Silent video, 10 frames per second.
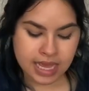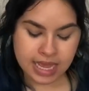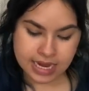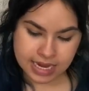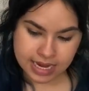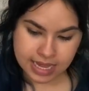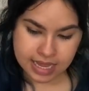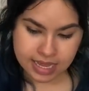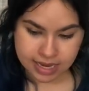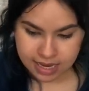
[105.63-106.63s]
And
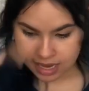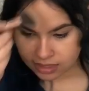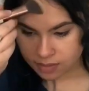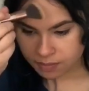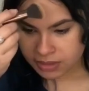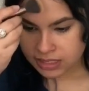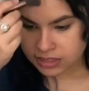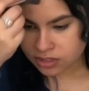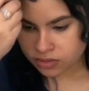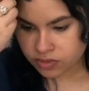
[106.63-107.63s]
then I
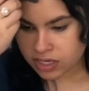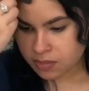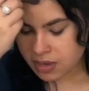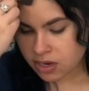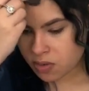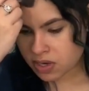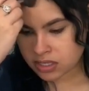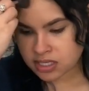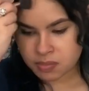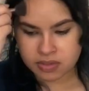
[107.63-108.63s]
complete the 3 by going
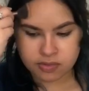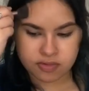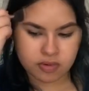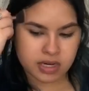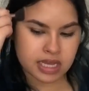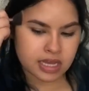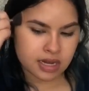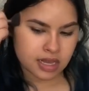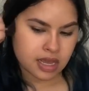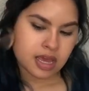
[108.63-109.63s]
on top of the
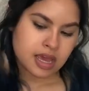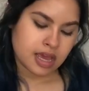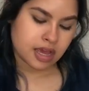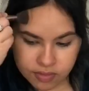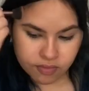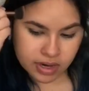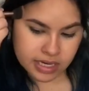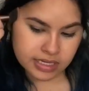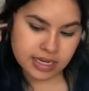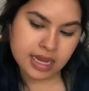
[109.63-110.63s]
forehead and
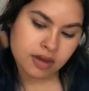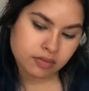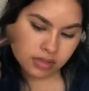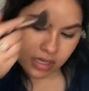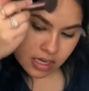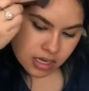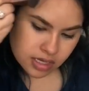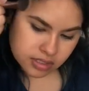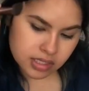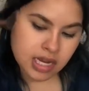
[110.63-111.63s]
right down.
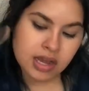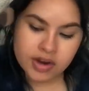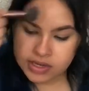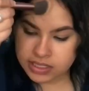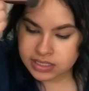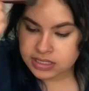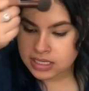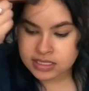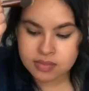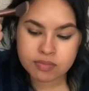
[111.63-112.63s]
So now everything's
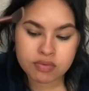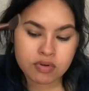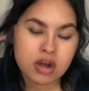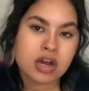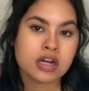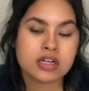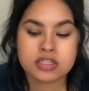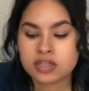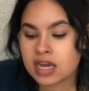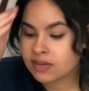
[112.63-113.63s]
nice and
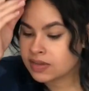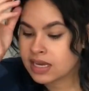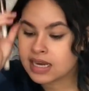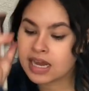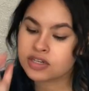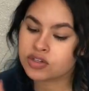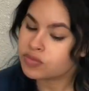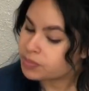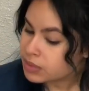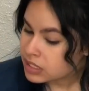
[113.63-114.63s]
bronze. You have that
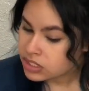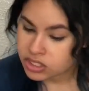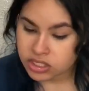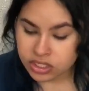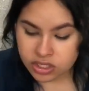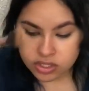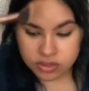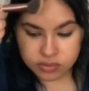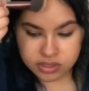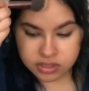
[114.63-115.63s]
natural beach
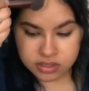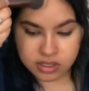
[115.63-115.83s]
cute